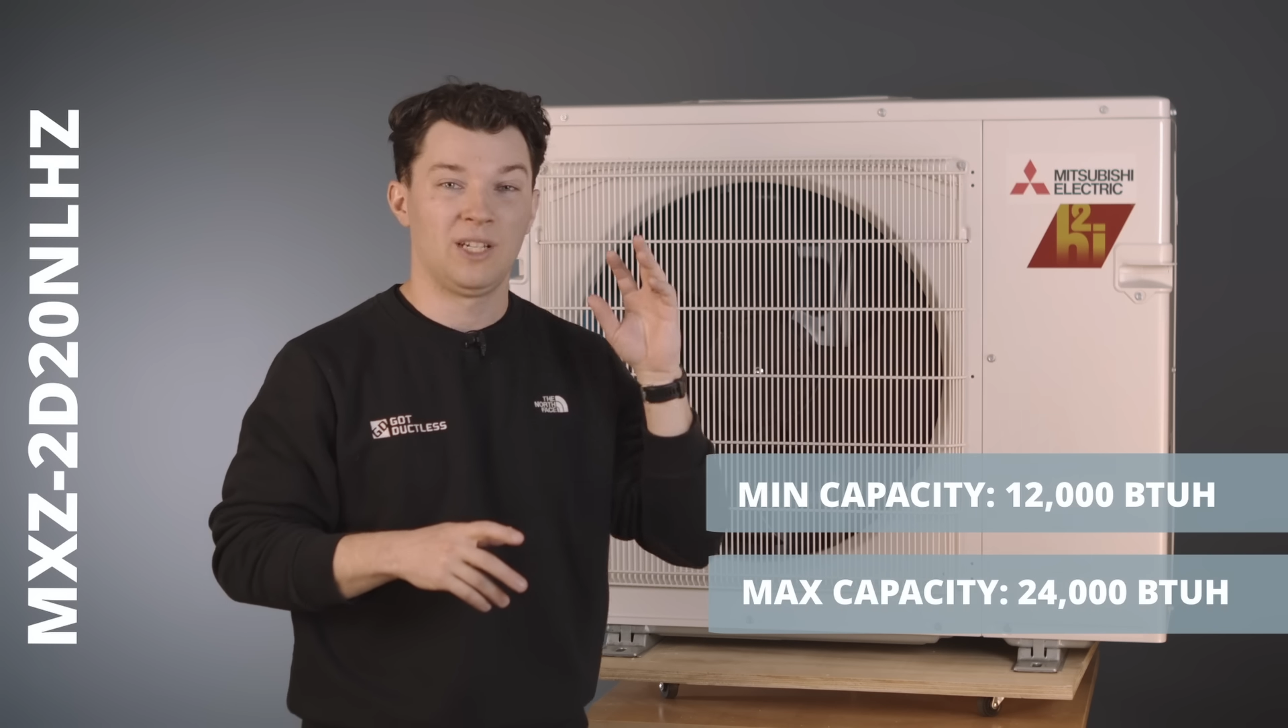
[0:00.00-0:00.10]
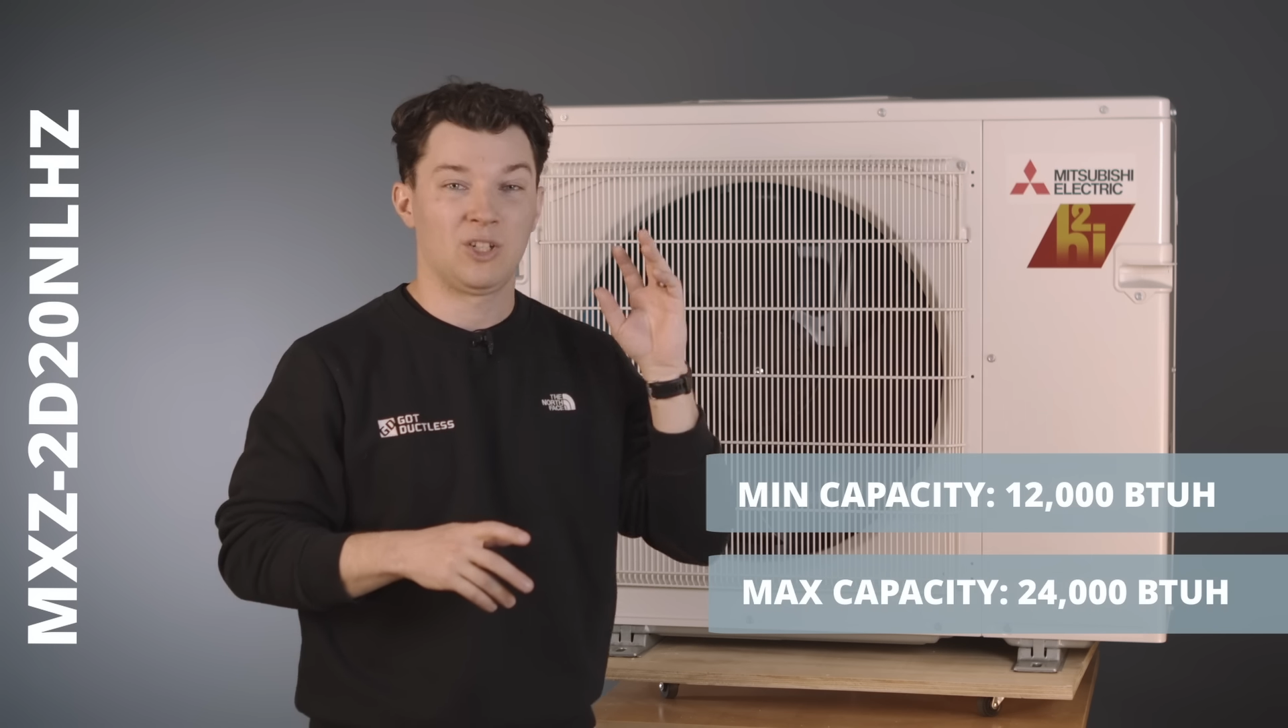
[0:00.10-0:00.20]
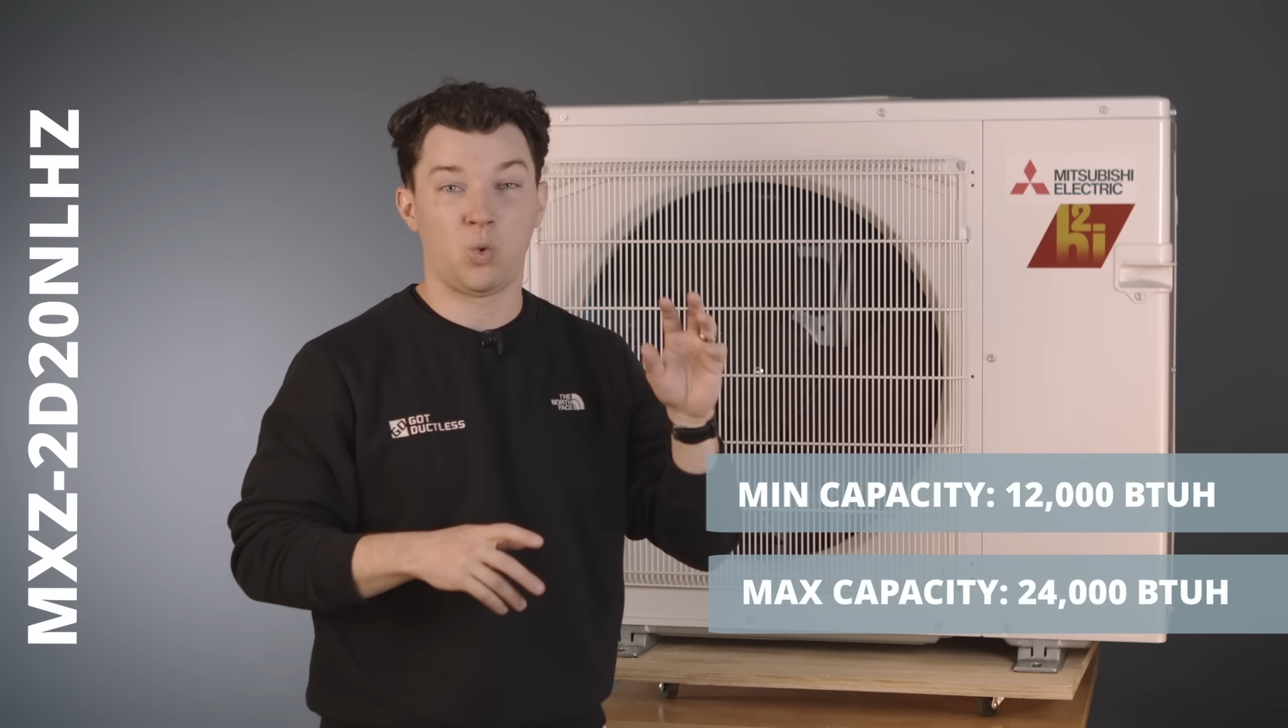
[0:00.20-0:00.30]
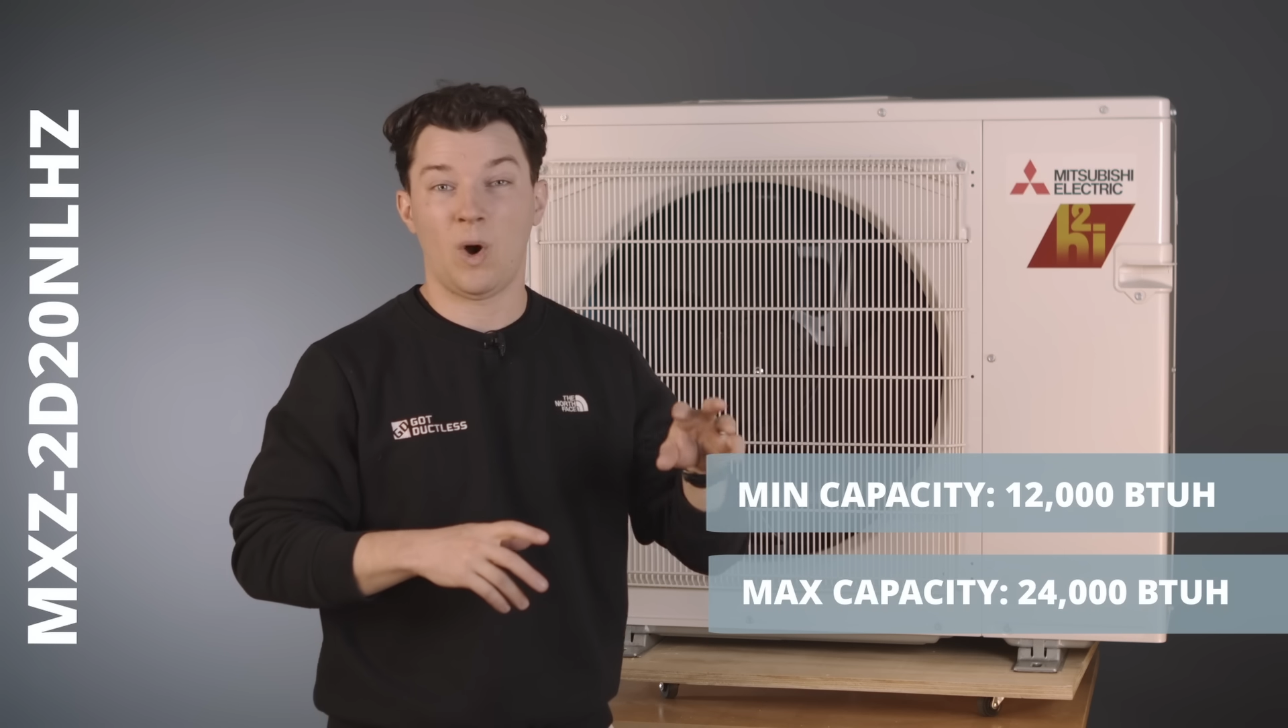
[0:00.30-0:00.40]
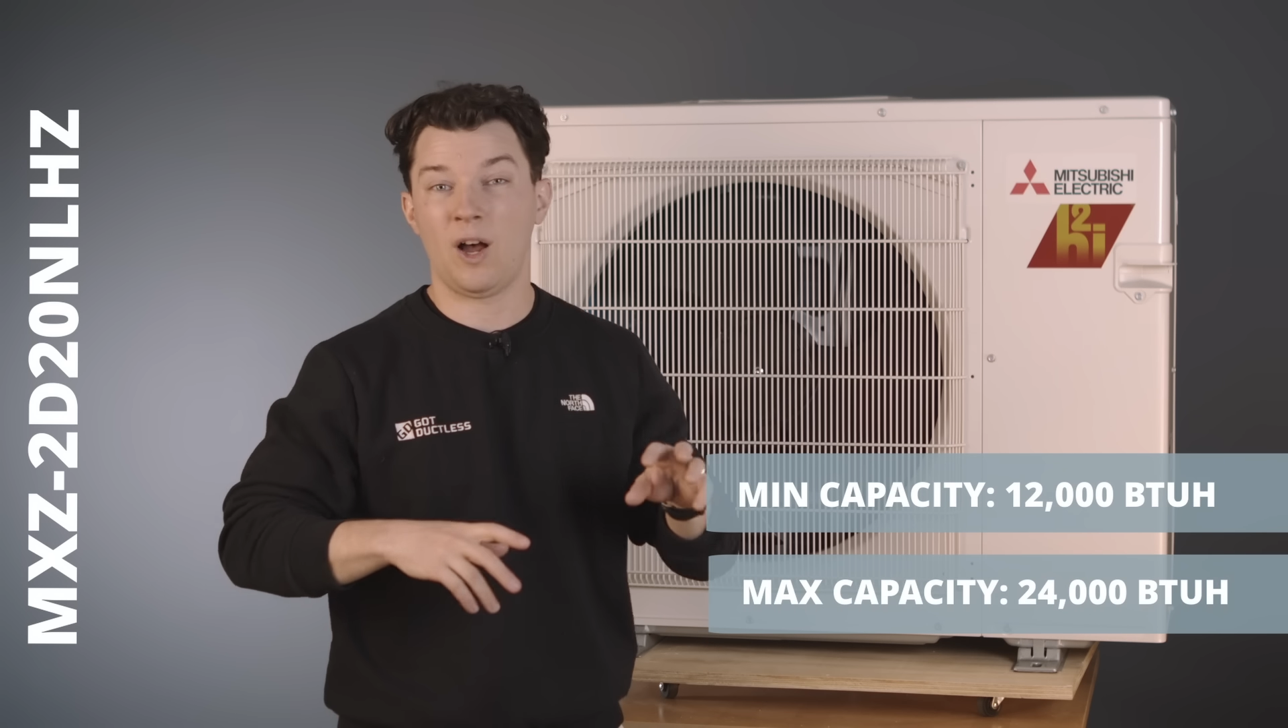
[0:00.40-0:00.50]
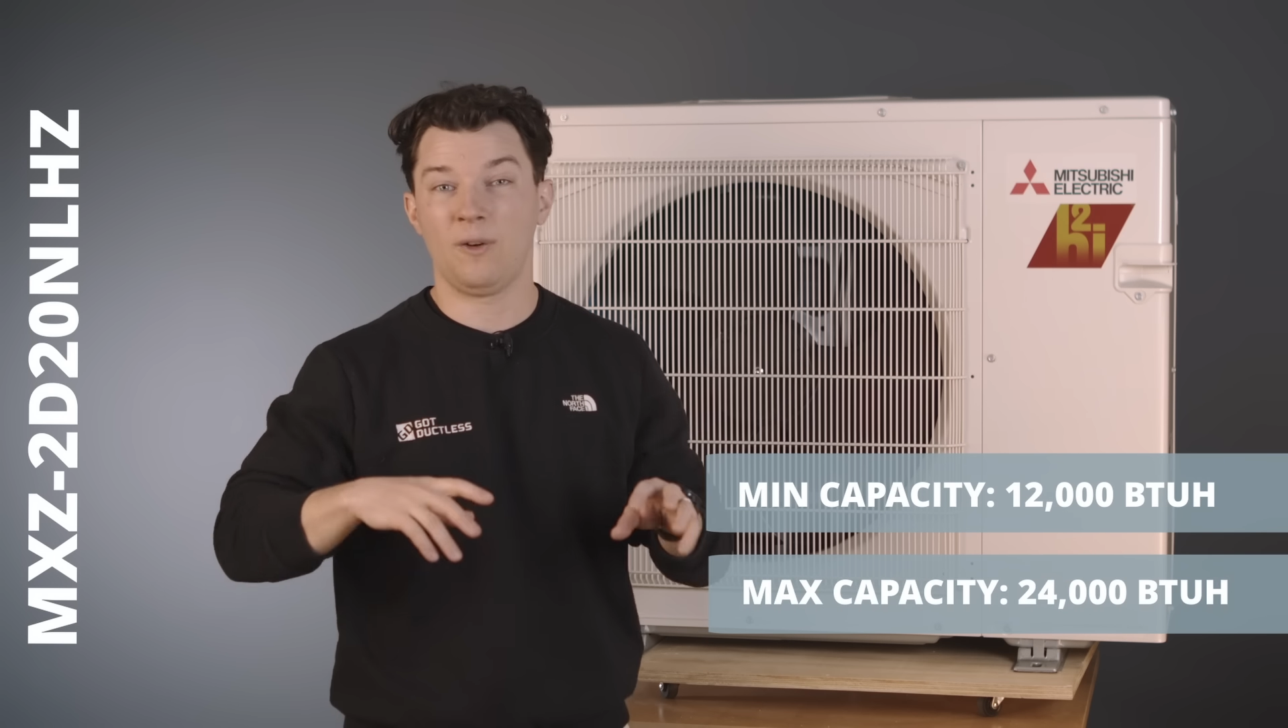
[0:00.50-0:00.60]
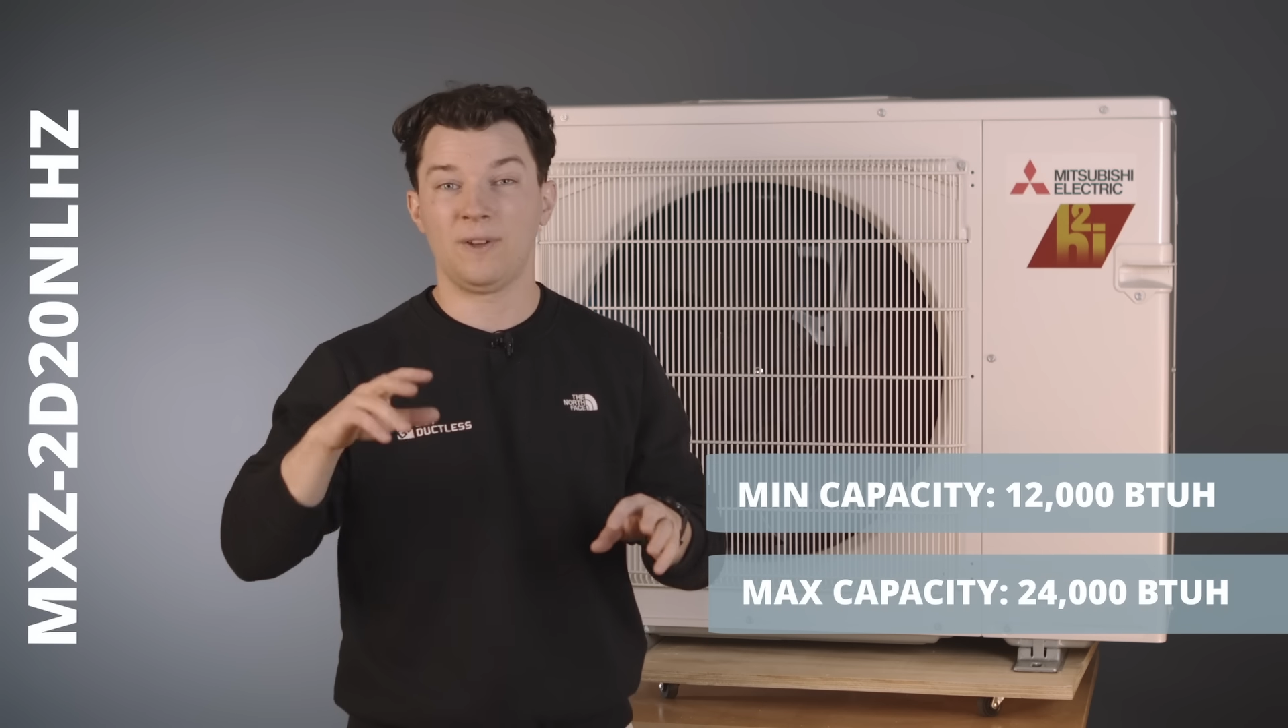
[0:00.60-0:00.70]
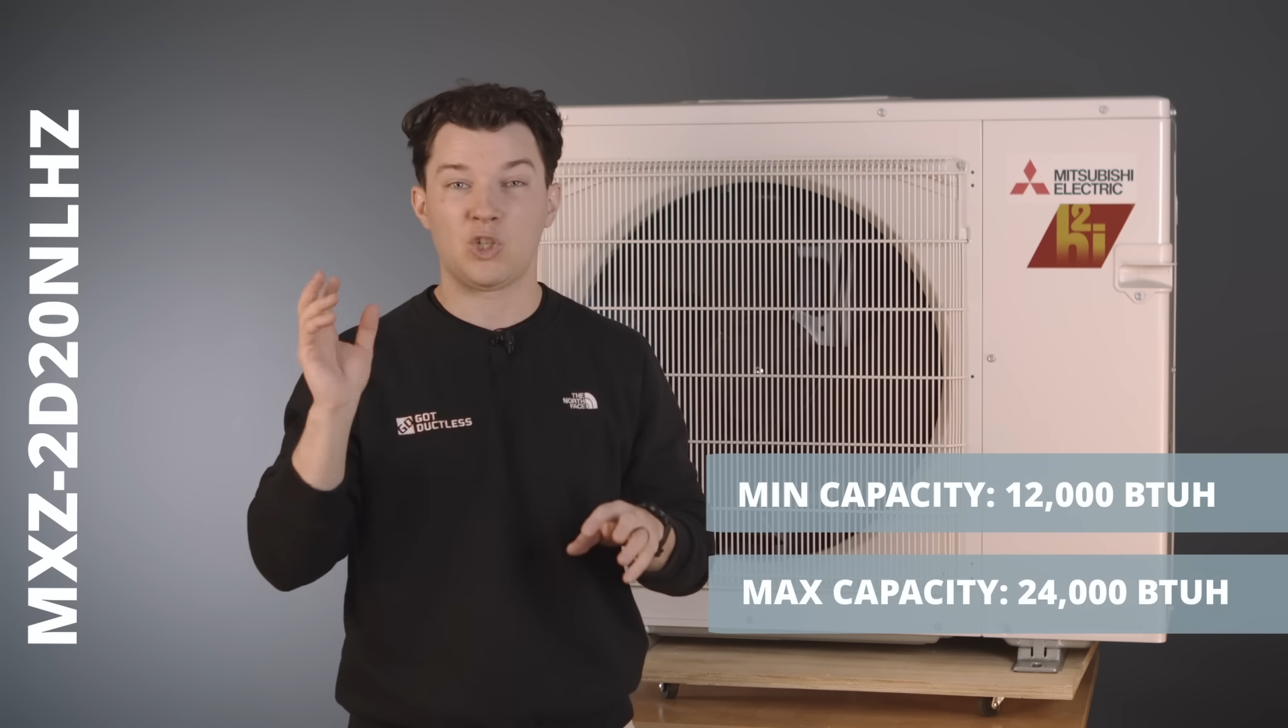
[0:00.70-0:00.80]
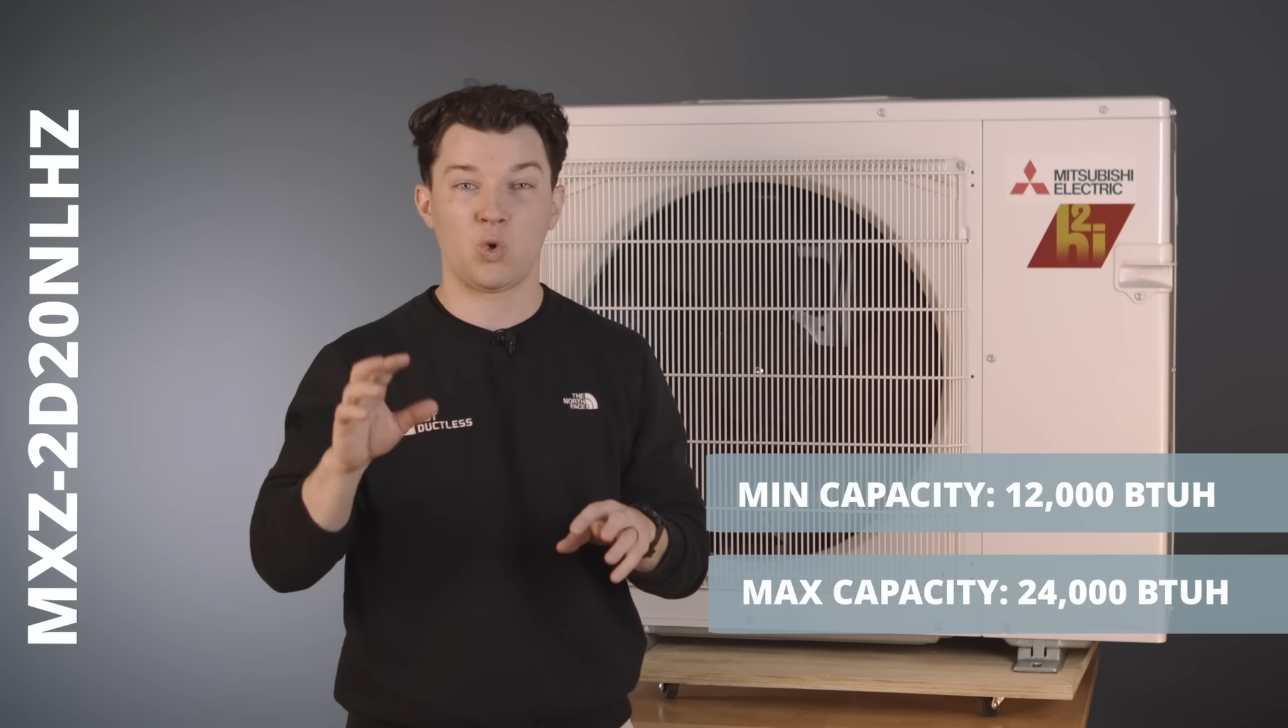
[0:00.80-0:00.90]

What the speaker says: 12 and